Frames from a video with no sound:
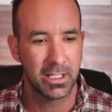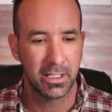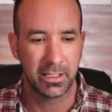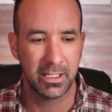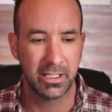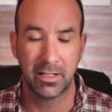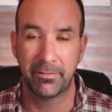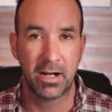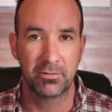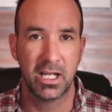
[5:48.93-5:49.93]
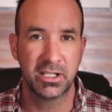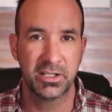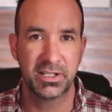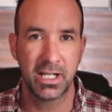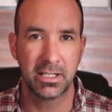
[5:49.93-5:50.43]
getting the foundation
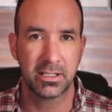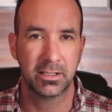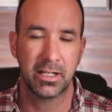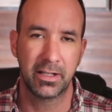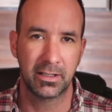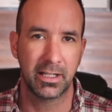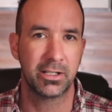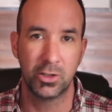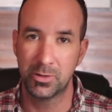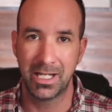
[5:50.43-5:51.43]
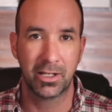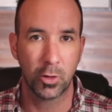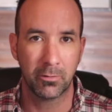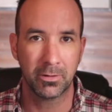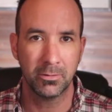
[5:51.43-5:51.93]
set and then letting you take
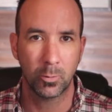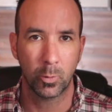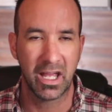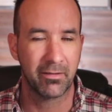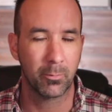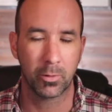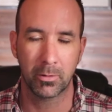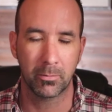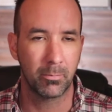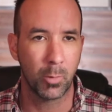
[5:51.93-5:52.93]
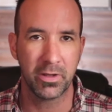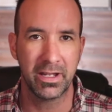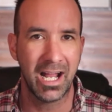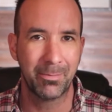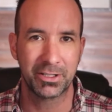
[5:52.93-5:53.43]
over. We have we're more than
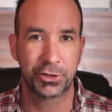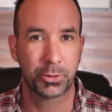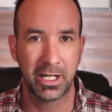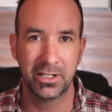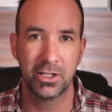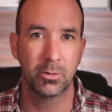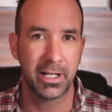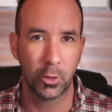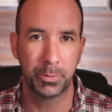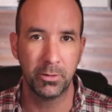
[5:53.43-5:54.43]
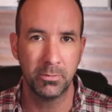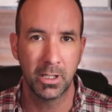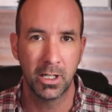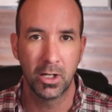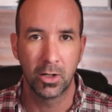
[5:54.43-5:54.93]
happy to train you and help you.
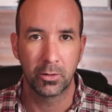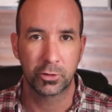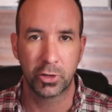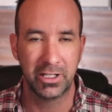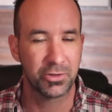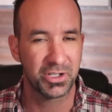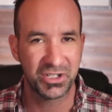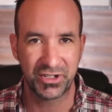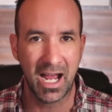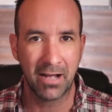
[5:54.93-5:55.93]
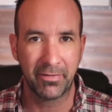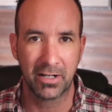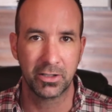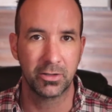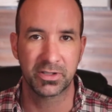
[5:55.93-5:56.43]
Train your staff how
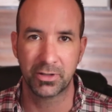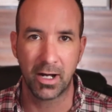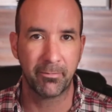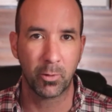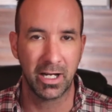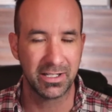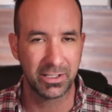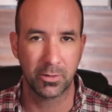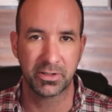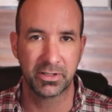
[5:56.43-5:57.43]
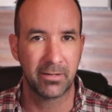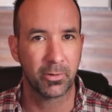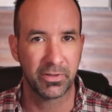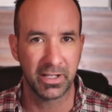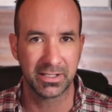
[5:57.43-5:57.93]
to use software, SEO software,
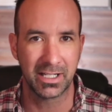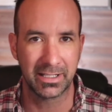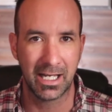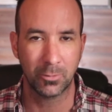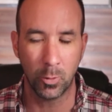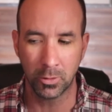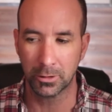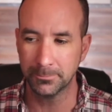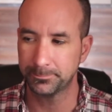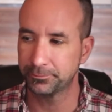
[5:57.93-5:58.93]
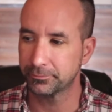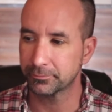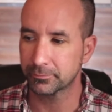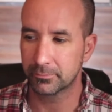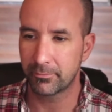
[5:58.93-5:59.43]
things like that. Or
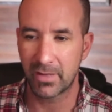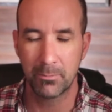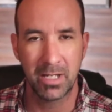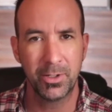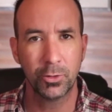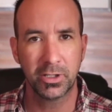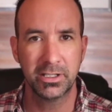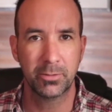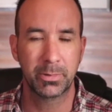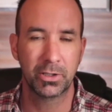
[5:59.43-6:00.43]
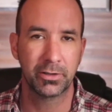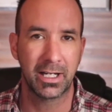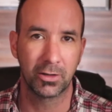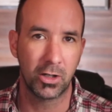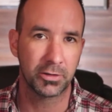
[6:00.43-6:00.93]
maybe you're looking to build a
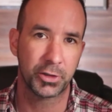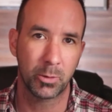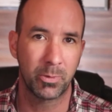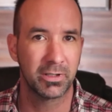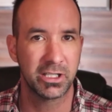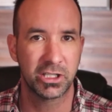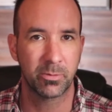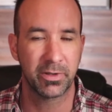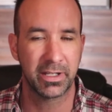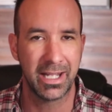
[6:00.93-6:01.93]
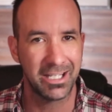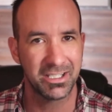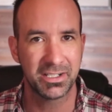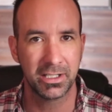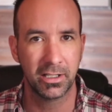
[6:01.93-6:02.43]
long-term relationship with an
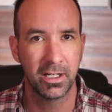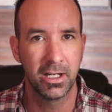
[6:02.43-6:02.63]
agency